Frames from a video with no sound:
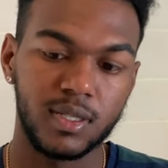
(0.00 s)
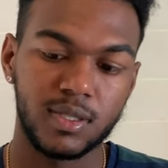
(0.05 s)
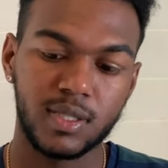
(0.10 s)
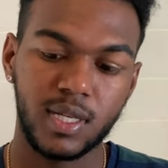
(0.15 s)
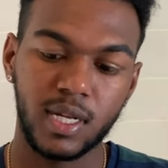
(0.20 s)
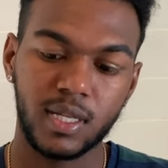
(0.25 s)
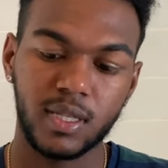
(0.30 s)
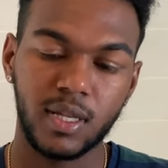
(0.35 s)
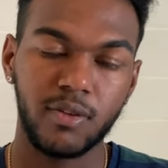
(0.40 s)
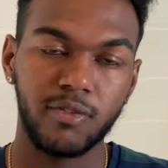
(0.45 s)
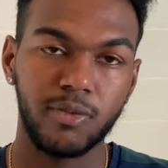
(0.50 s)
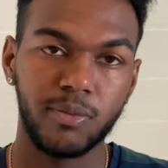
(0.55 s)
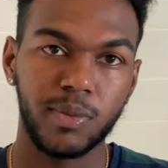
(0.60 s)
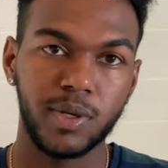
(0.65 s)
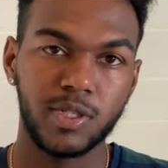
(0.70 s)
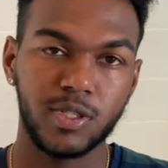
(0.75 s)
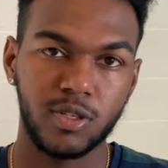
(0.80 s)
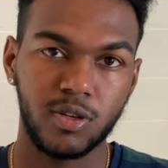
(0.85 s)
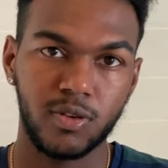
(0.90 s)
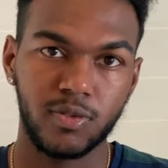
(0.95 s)
take the
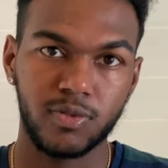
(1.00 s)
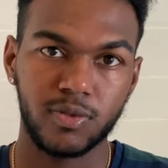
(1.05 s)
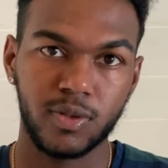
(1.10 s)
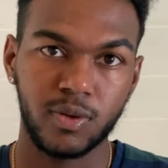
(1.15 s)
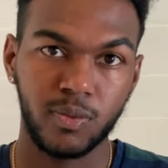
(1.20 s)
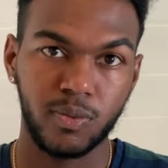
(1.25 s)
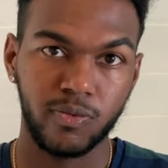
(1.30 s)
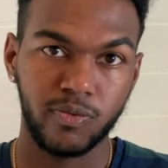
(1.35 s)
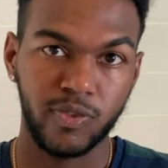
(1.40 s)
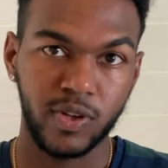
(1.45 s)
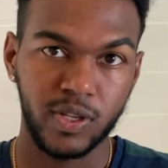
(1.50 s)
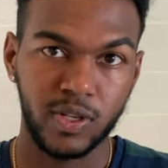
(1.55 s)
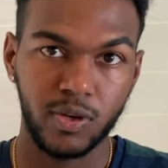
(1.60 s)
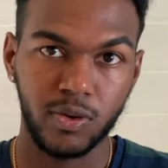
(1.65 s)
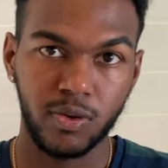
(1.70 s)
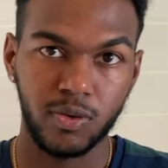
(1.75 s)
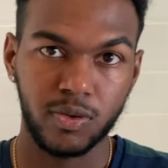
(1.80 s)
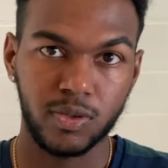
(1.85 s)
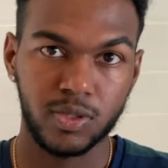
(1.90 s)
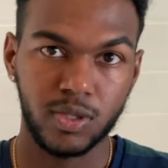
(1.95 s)
information off the
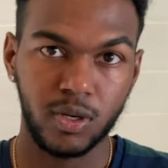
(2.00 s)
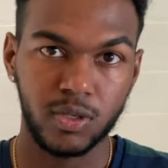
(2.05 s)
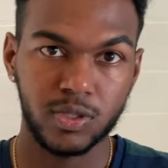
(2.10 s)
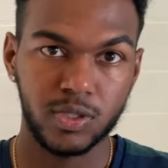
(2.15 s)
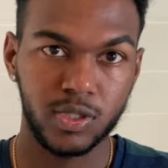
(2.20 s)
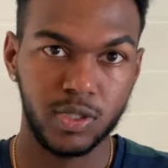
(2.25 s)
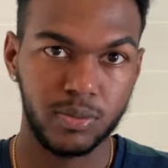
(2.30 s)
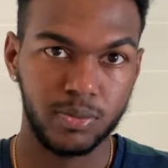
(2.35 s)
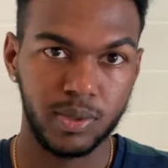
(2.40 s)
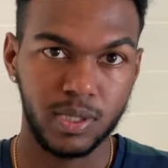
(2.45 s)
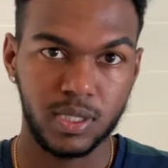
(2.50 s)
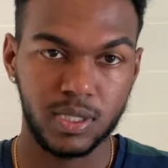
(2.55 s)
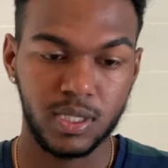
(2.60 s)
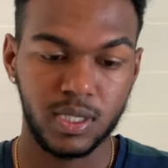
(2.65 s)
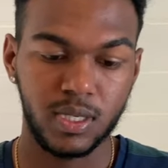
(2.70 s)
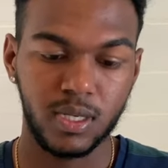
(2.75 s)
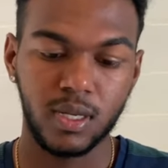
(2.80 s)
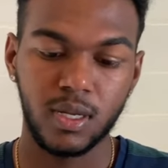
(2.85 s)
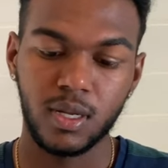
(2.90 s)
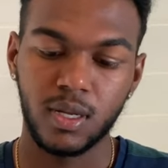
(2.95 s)
videos onto your P
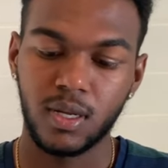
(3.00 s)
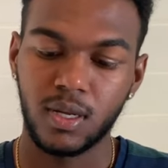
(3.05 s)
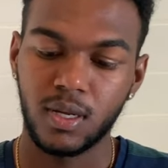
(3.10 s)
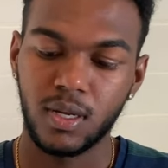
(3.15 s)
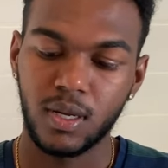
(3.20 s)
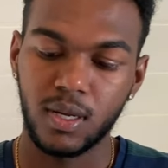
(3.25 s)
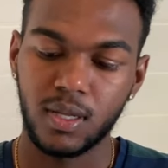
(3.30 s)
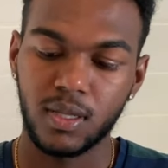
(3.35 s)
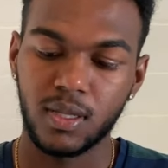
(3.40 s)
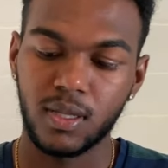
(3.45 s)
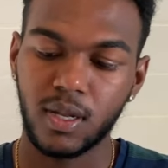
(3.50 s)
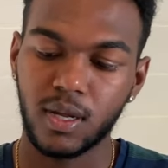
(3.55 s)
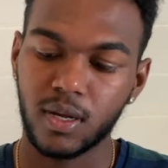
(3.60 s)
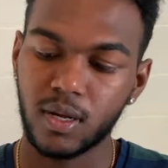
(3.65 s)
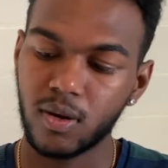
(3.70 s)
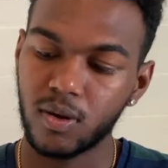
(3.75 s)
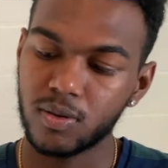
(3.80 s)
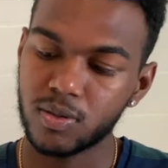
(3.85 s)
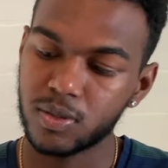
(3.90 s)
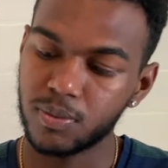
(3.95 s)
C. And then I
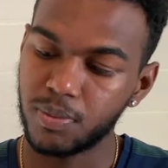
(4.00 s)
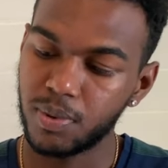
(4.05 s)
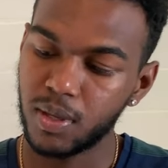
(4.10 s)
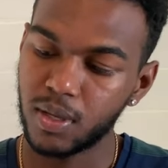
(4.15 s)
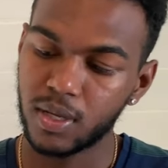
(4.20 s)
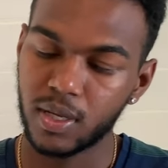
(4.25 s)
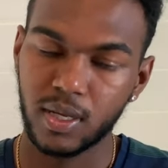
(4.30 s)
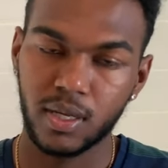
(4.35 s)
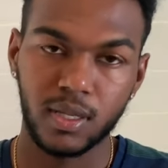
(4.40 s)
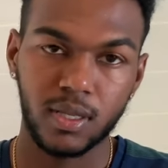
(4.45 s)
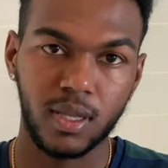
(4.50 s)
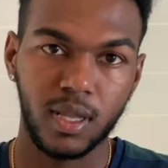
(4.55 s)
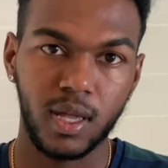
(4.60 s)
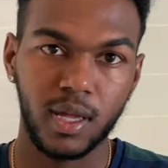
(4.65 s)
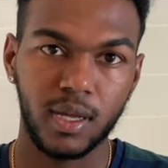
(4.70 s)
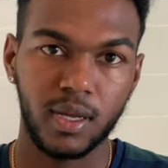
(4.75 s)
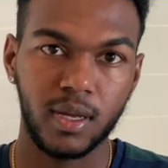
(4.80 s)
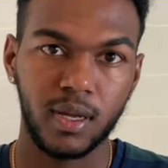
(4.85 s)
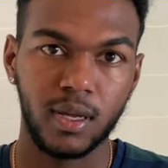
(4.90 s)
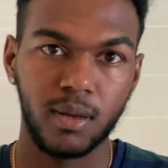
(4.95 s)
can also plug in
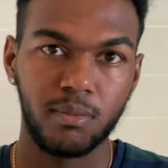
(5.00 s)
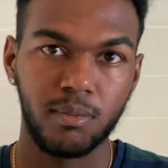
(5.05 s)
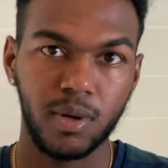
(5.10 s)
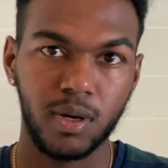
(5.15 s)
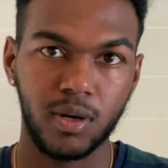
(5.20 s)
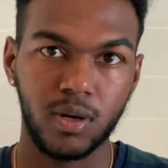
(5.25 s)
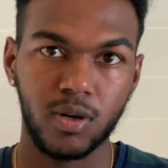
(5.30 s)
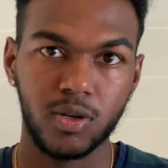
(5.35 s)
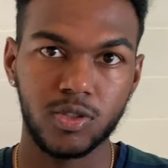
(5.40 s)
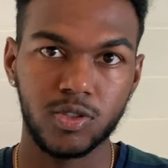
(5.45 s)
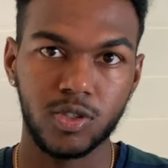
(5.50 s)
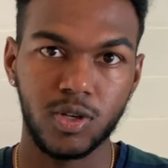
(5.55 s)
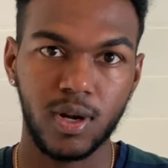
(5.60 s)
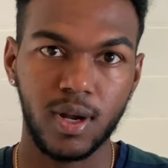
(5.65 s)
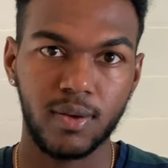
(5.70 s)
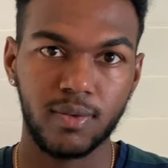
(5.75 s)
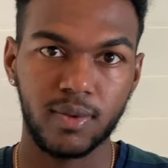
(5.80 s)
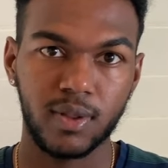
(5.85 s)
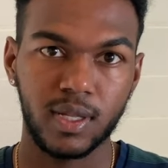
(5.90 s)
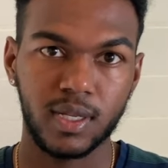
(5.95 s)
like my hard
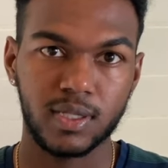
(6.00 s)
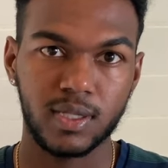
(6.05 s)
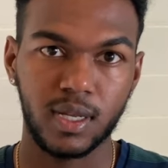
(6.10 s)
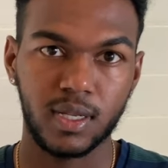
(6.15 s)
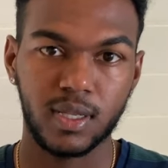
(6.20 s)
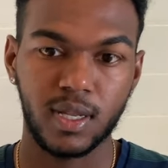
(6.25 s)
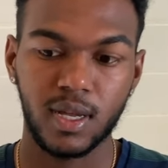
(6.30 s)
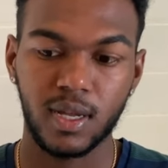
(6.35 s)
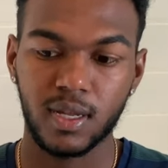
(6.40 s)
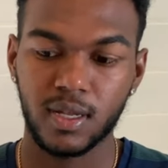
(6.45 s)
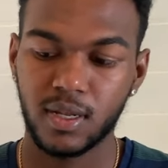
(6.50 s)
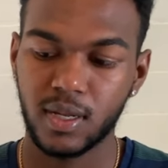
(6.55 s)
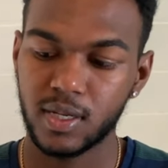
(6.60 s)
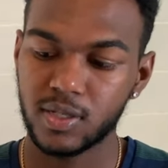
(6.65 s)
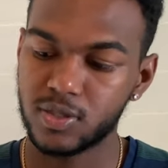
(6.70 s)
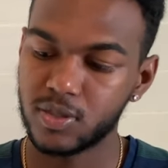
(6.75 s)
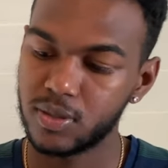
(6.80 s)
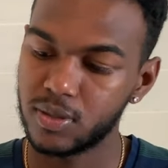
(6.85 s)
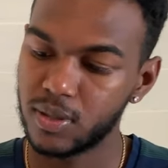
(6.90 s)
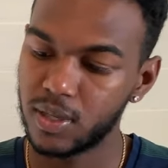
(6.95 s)
drive and things like that,
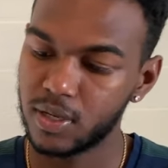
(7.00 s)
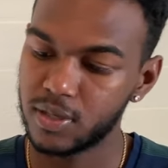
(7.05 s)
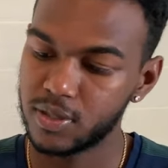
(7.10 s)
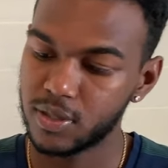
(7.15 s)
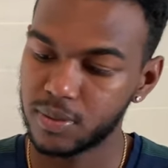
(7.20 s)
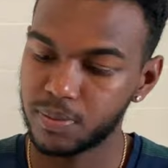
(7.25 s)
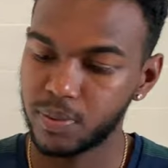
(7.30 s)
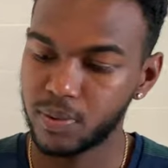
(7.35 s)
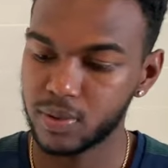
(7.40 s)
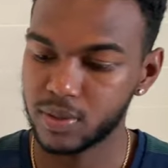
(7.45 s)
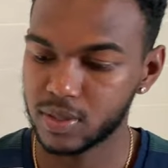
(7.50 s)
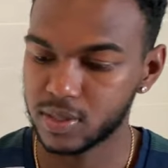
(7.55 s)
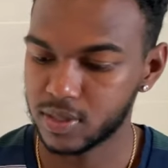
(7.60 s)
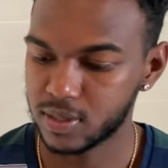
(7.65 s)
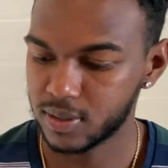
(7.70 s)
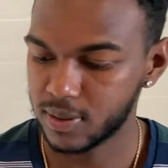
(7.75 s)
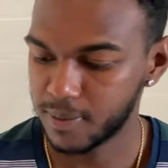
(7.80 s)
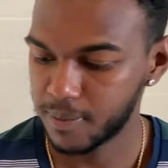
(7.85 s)
extra, extra ports.